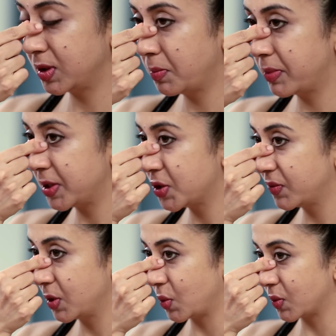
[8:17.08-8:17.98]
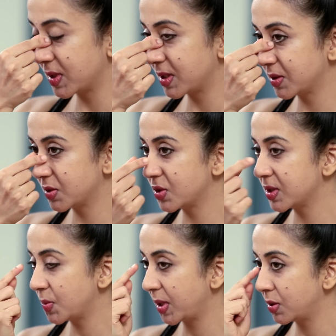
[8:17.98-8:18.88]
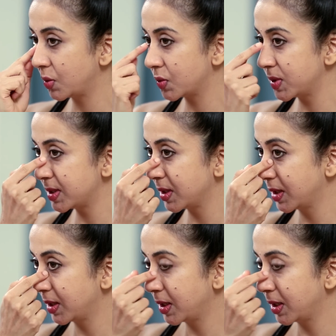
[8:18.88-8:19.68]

it on the bridge of the nose, just where the nose